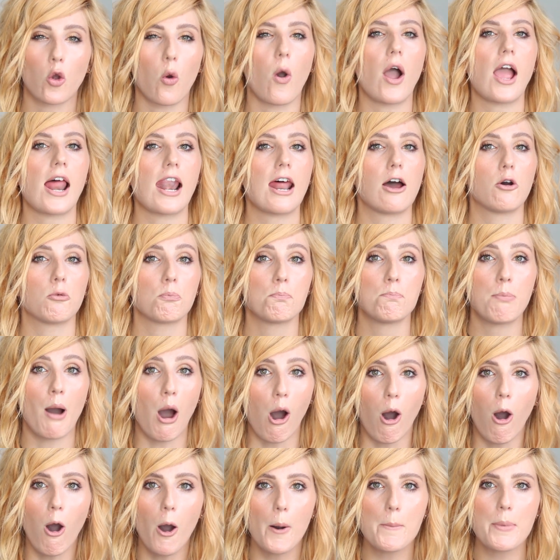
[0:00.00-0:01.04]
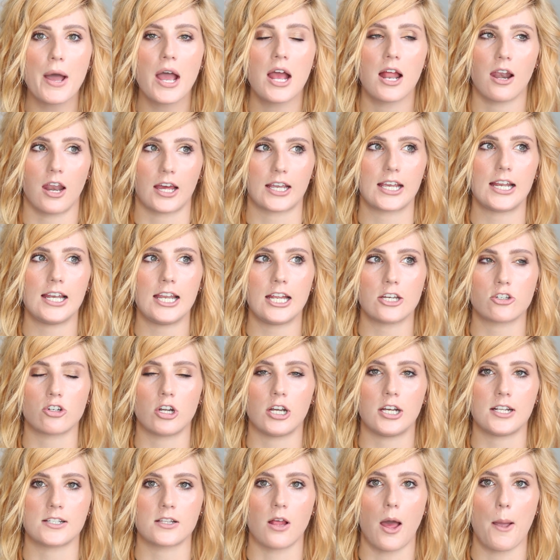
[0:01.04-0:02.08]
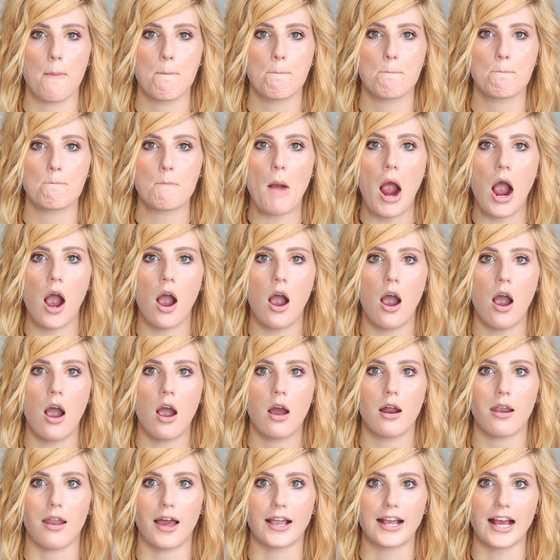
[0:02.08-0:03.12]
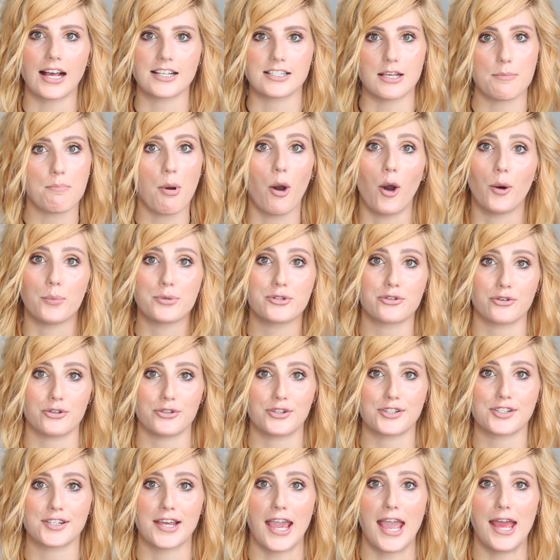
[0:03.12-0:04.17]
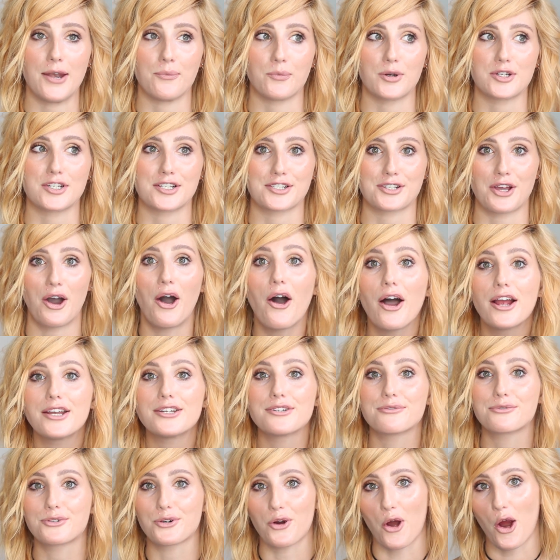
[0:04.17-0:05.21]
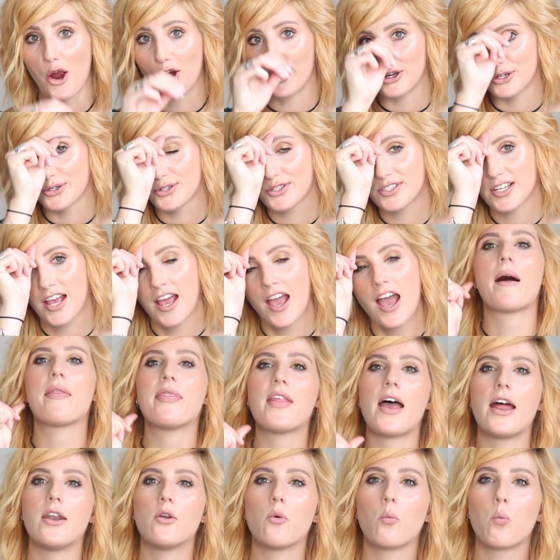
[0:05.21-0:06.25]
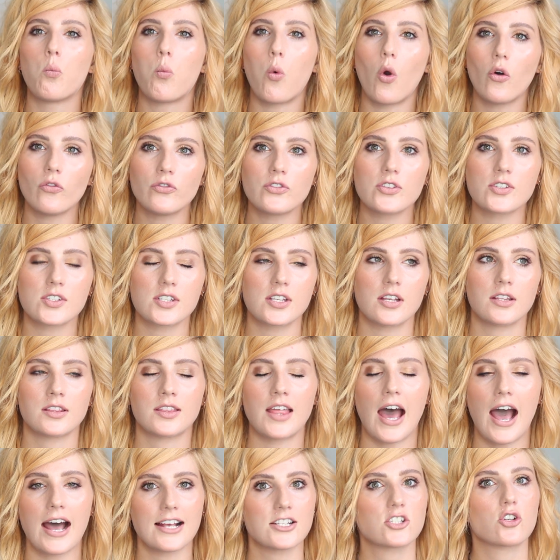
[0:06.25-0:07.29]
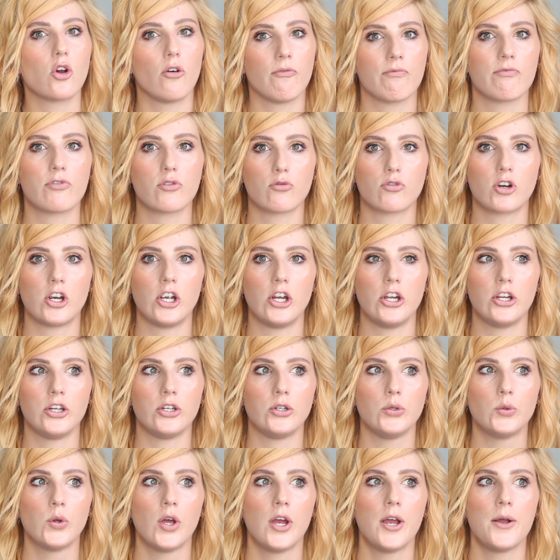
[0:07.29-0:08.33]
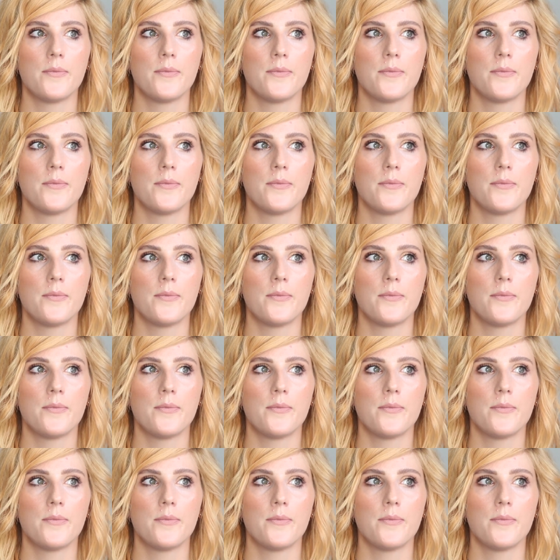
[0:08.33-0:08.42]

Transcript: quite a loud pop. Like it literally is like as it pops through the skin, which is kind of gross. And then once that's gone through